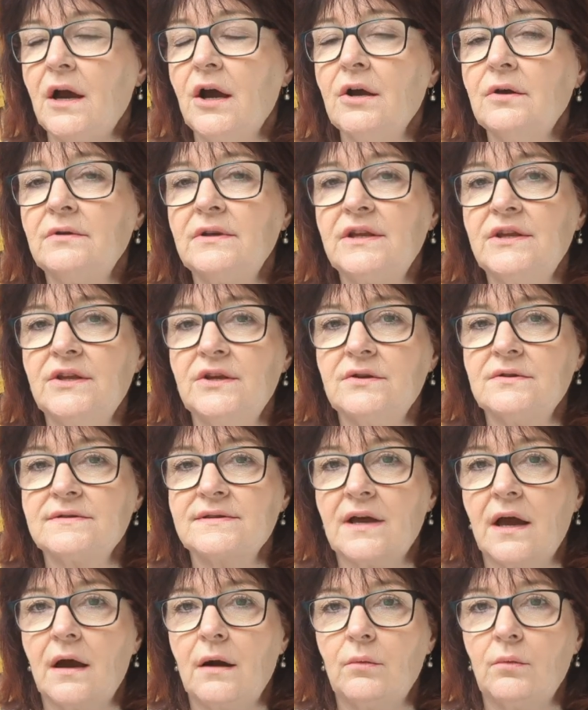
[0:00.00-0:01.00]
only
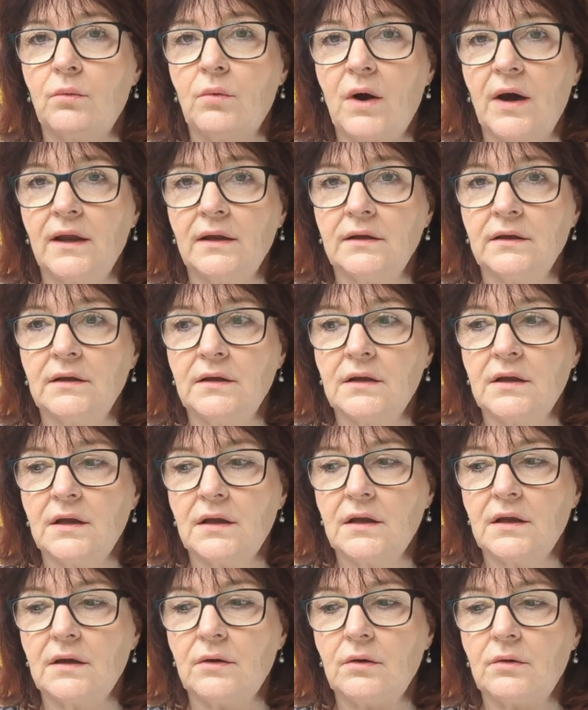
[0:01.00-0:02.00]
use up
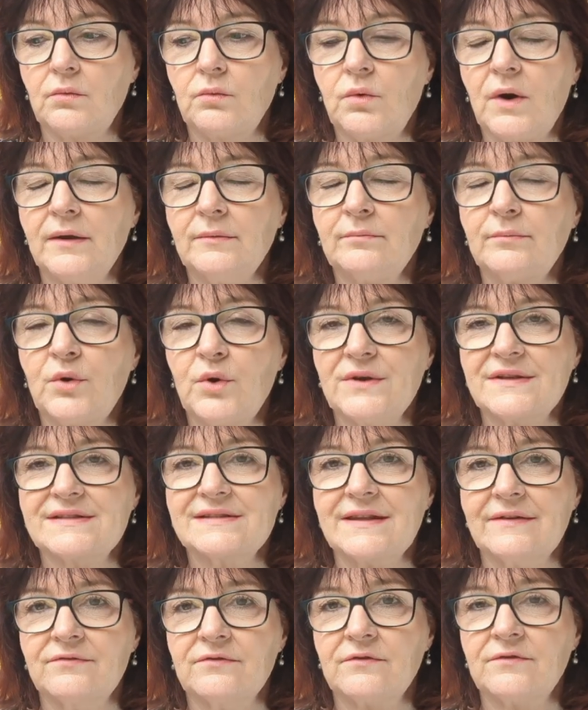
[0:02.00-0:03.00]

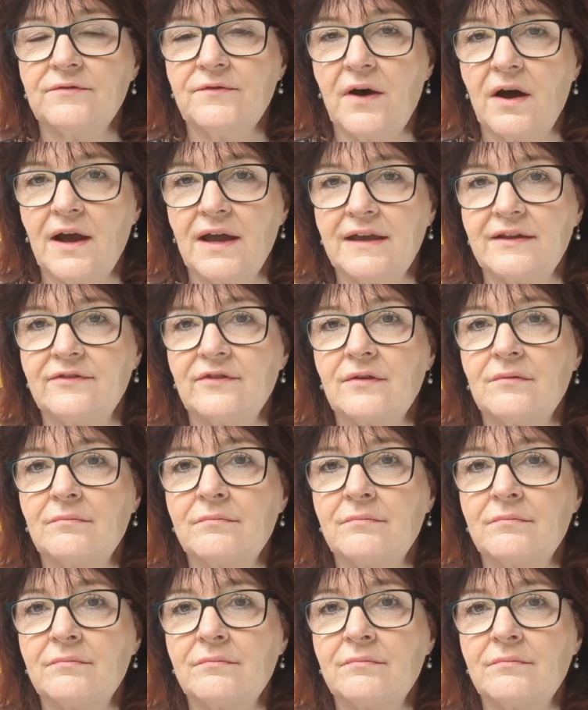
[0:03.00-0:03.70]
1.75